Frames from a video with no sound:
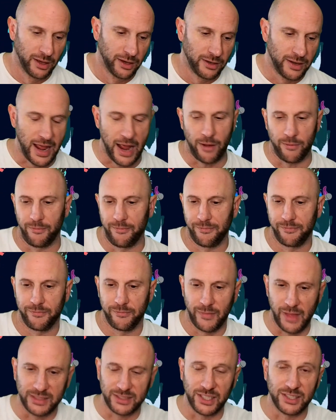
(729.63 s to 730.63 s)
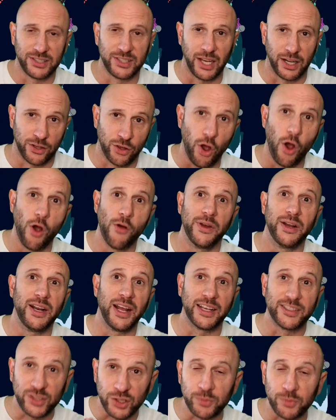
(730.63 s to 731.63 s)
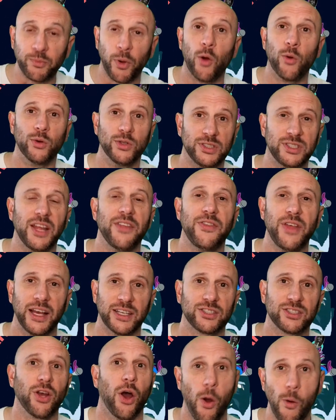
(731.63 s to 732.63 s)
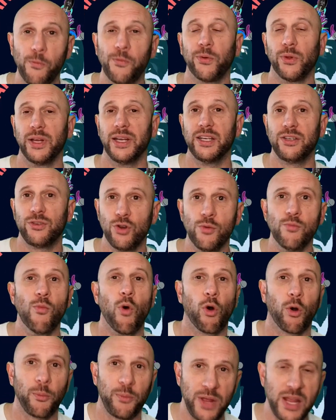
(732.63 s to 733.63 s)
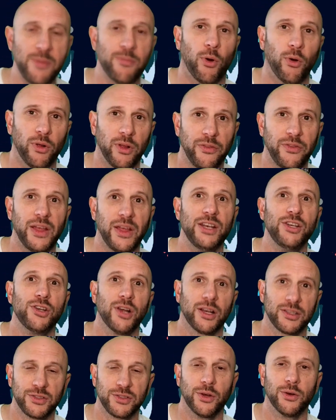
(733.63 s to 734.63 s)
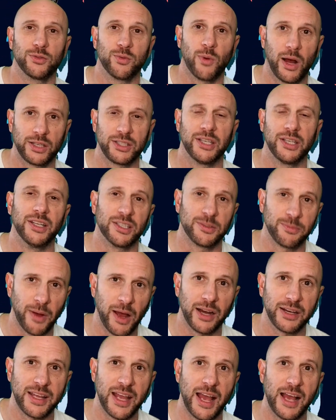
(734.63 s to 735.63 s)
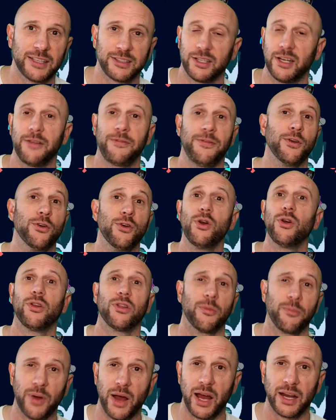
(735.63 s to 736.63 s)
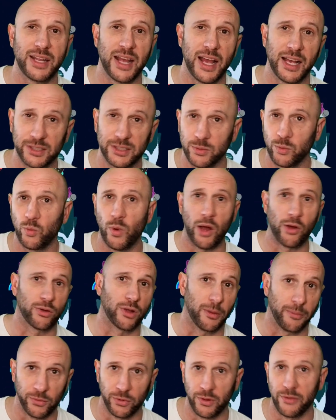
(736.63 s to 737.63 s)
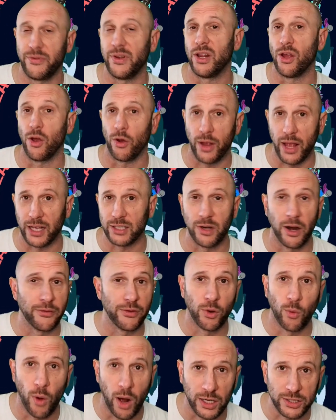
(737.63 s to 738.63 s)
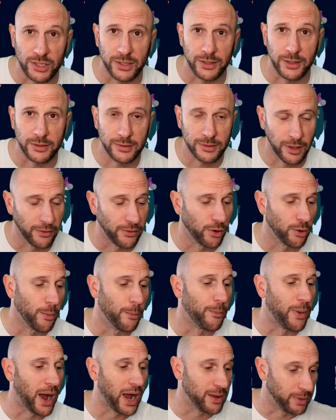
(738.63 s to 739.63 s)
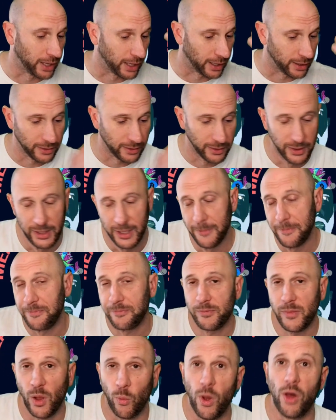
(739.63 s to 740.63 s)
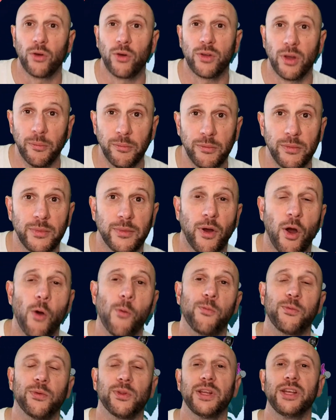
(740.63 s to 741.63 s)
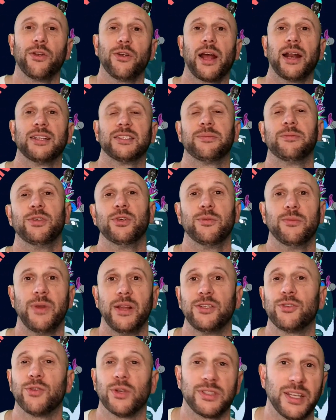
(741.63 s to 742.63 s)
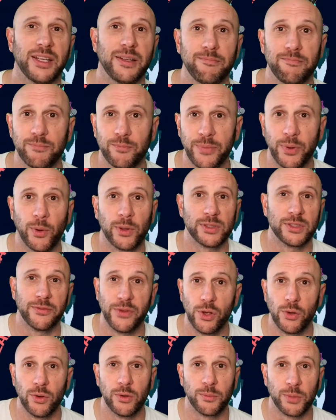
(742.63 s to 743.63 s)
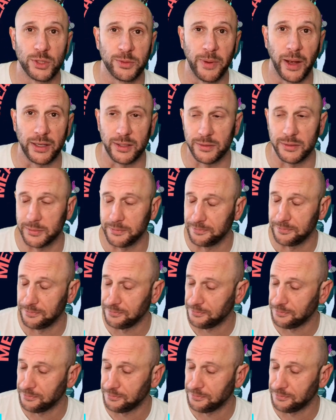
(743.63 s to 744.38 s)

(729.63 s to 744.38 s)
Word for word: Now, as I said, COVID exposed this, hopefully, to more people than just those watching this podcast. And if you're new to the podcast, welcome, or the videocast, however you're watching this, however you're imbibing it. Welcome. Hopefully, you're getting some interesting points of view and perspectives.